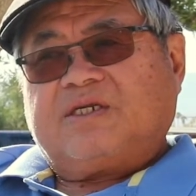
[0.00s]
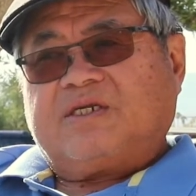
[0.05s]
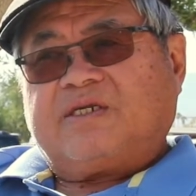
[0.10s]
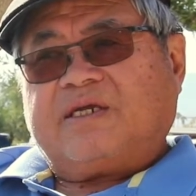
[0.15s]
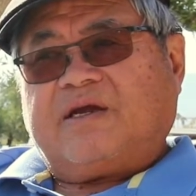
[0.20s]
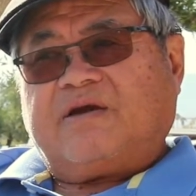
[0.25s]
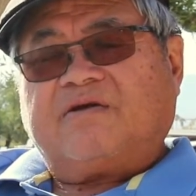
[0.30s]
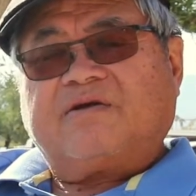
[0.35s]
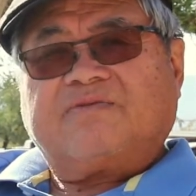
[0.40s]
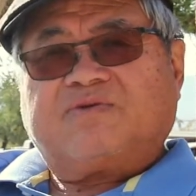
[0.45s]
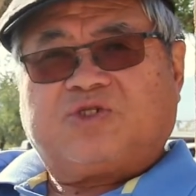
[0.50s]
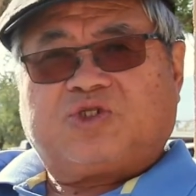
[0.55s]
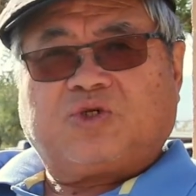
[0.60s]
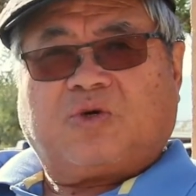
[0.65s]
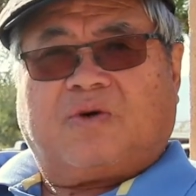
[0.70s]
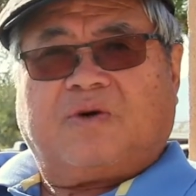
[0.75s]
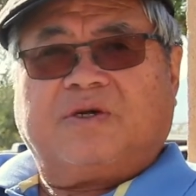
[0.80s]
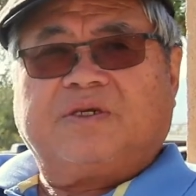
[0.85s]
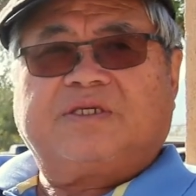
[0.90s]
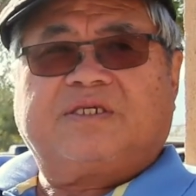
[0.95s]
narrative
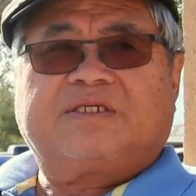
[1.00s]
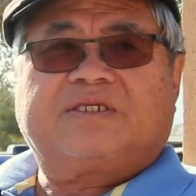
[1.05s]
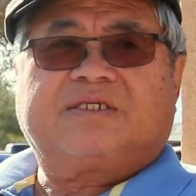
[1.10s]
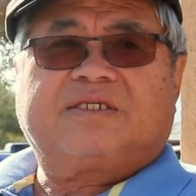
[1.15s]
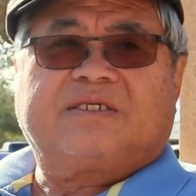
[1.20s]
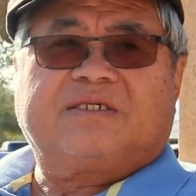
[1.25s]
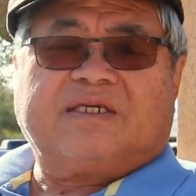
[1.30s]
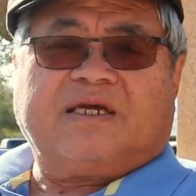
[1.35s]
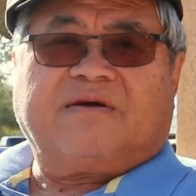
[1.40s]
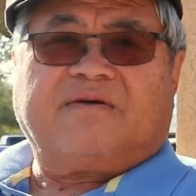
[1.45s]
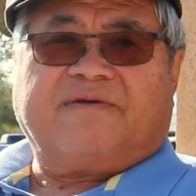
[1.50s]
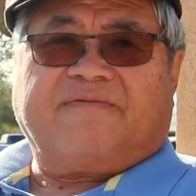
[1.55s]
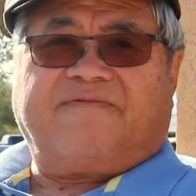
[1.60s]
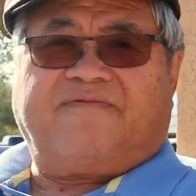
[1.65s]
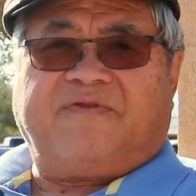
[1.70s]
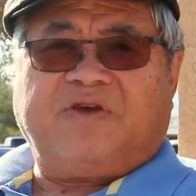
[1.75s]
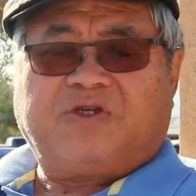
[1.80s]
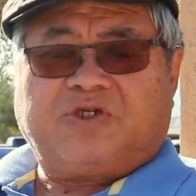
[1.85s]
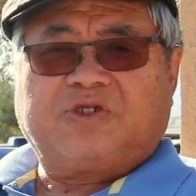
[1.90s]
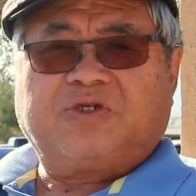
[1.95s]
shorts, narrative
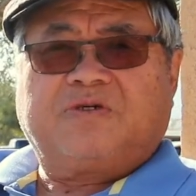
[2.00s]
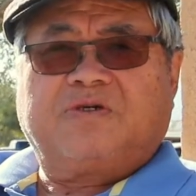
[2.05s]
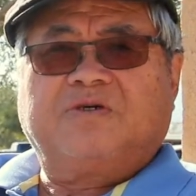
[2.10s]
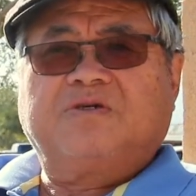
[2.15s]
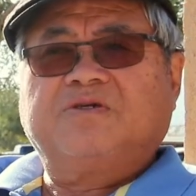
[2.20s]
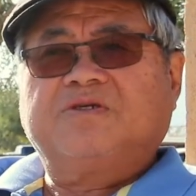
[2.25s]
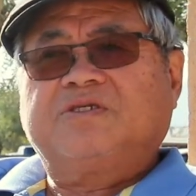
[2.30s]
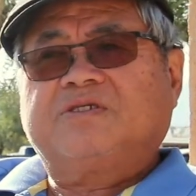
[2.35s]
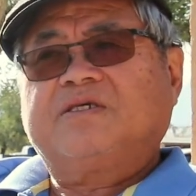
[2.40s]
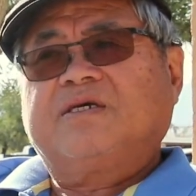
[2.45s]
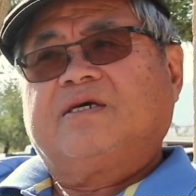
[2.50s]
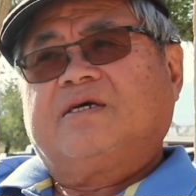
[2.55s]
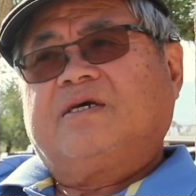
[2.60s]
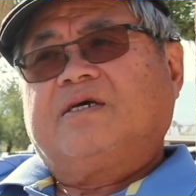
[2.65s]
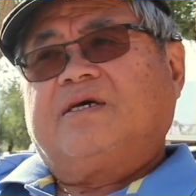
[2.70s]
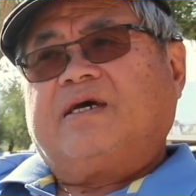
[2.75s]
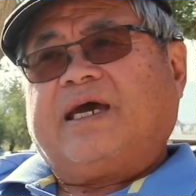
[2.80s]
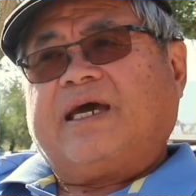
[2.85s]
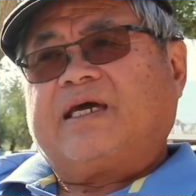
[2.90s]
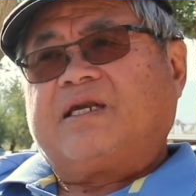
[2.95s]
features,
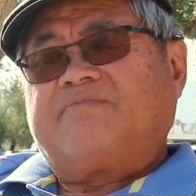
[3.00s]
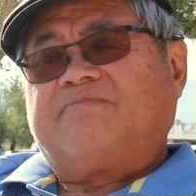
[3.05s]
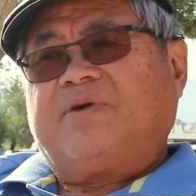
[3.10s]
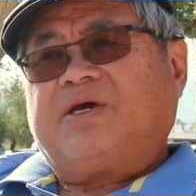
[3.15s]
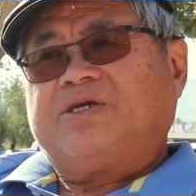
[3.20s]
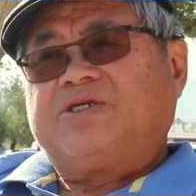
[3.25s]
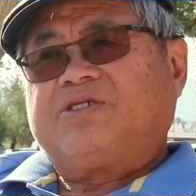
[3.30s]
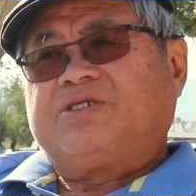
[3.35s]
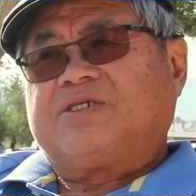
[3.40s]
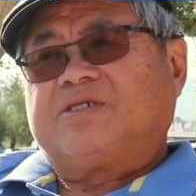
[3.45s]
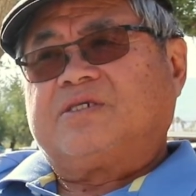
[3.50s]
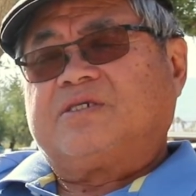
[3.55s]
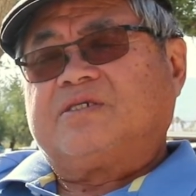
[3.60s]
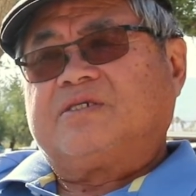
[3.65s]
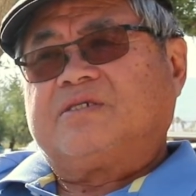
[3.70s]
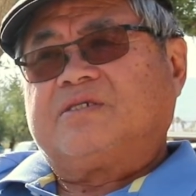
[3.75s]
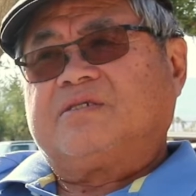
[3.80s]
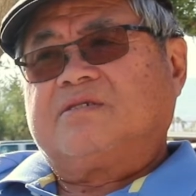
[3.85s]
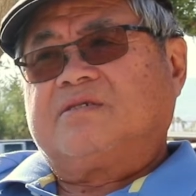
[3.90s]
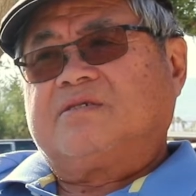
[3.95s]

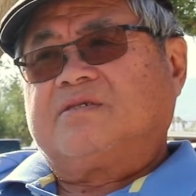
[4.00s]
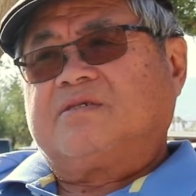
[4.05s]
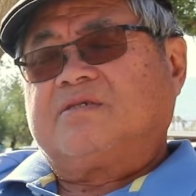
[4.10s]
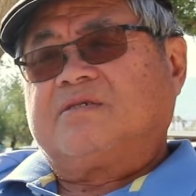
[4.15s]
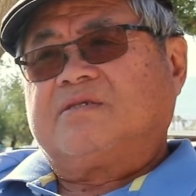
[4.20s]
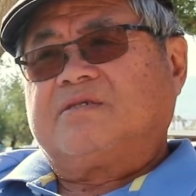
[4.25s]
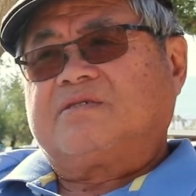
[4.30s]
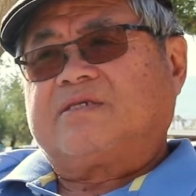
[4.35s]
animation,